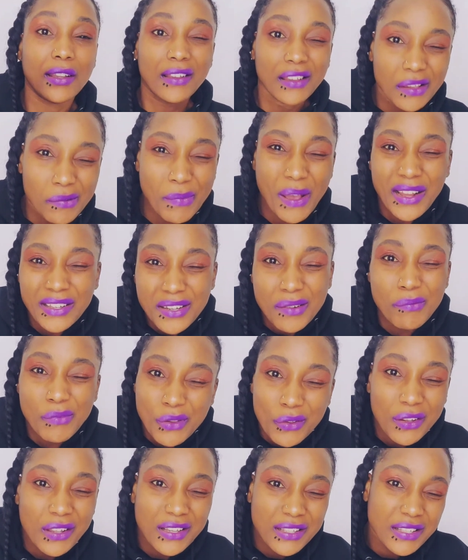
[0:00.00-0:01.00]
Imagine
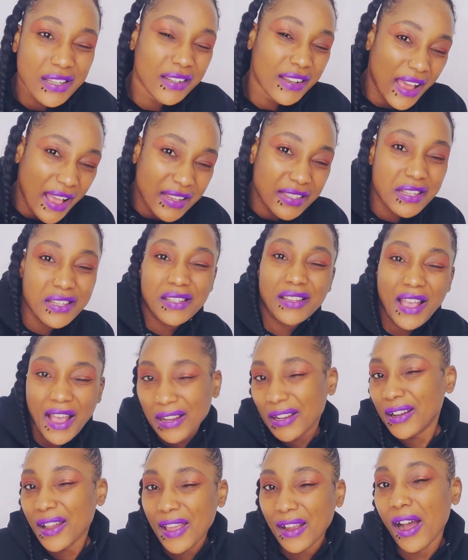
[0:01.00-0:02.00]
mucus and acids kind
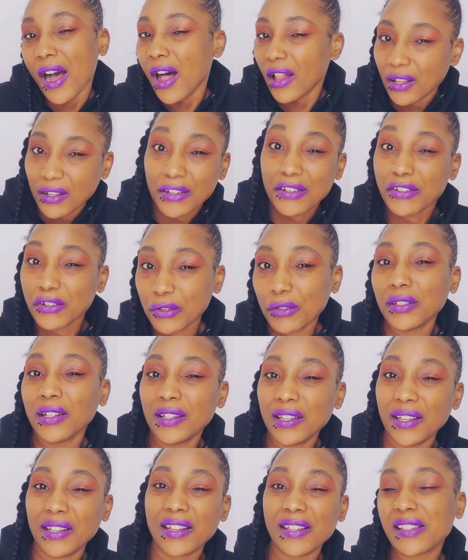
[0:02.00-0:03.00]
of like all control
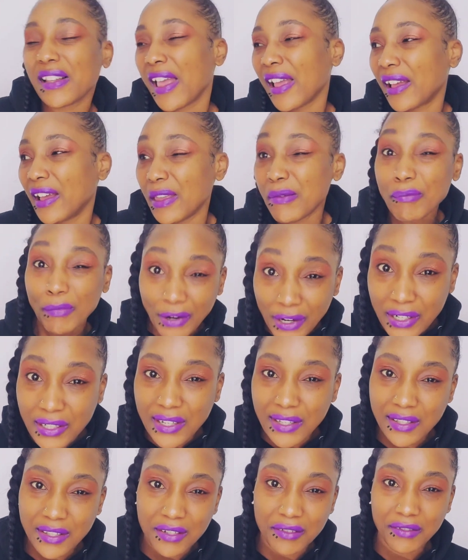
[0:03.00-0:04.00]
delete. It's like an
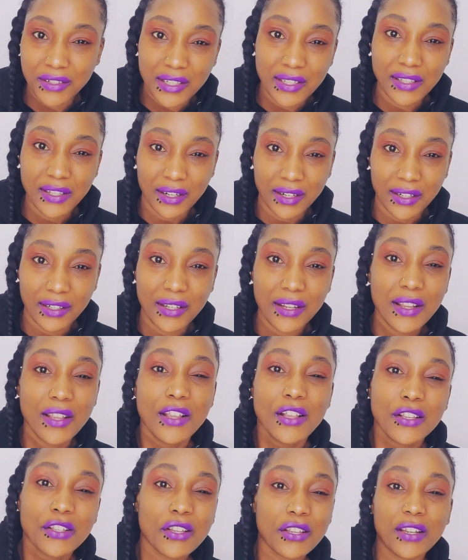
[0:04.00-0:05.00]
emergency restart.
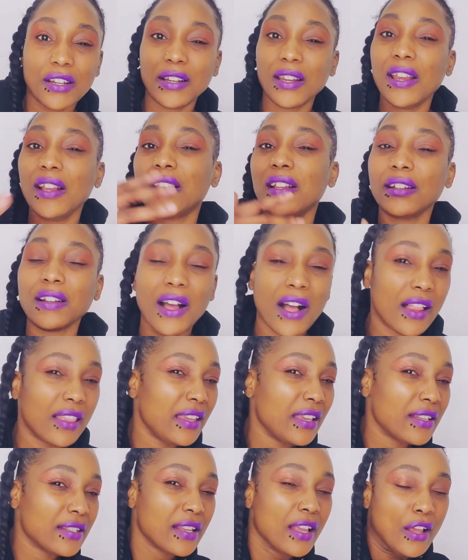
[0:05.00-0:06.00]
So you're eating all
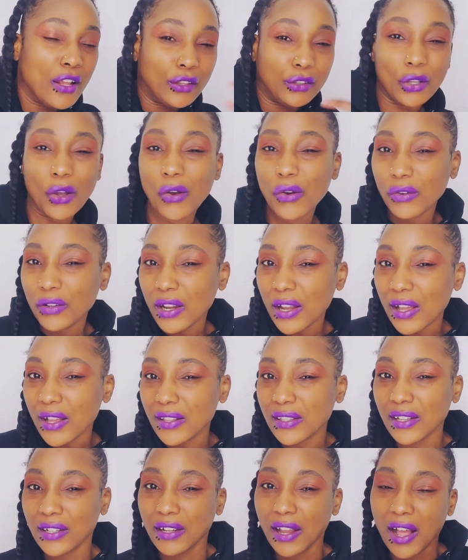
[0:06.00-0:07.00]
these
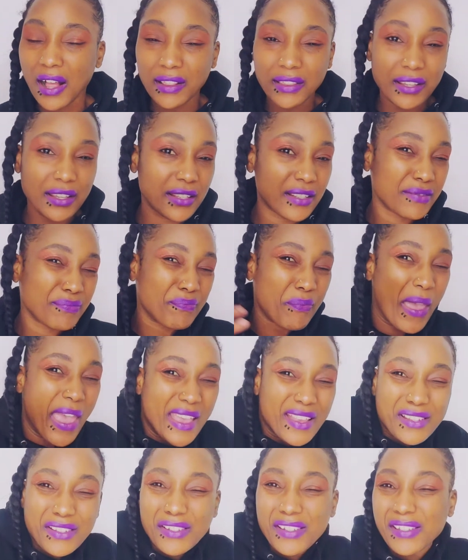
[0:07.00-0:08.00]
donuts and all these
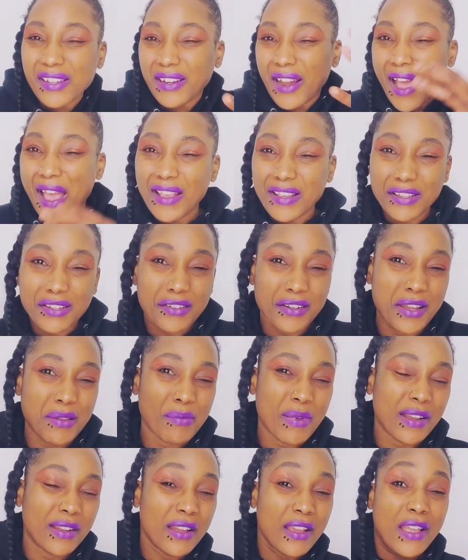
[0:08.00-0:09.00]
pastries and ice cream
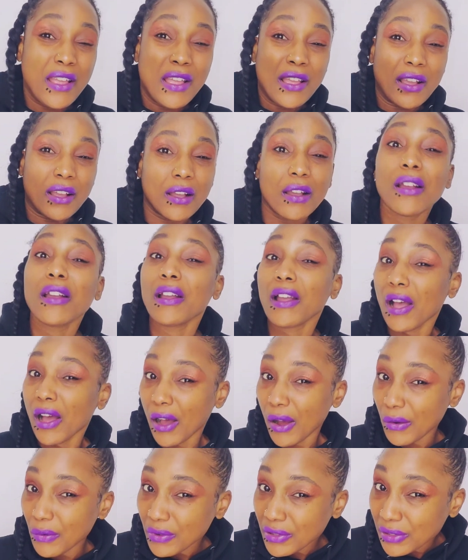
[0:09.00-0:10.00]
and
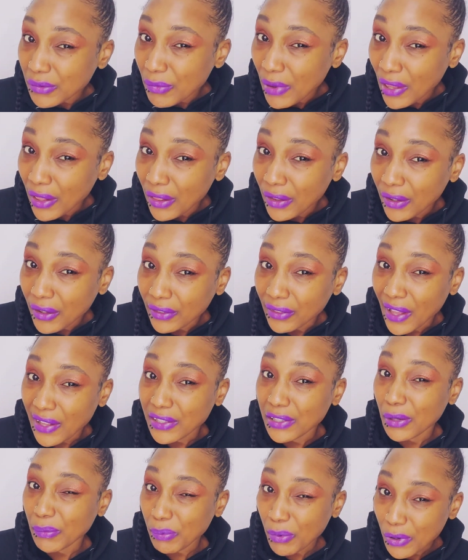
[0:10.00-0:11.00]
cow's milk that's
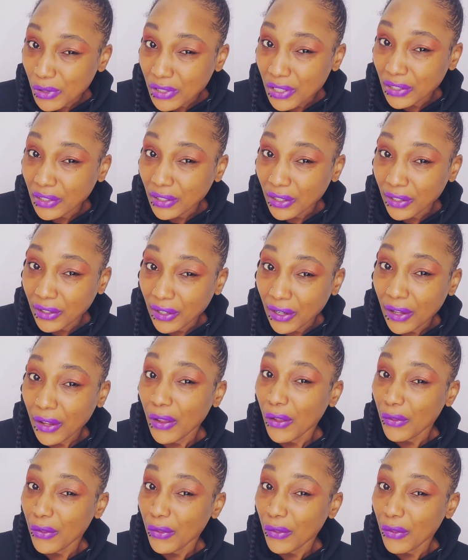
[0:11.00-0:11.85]
supposed to turn a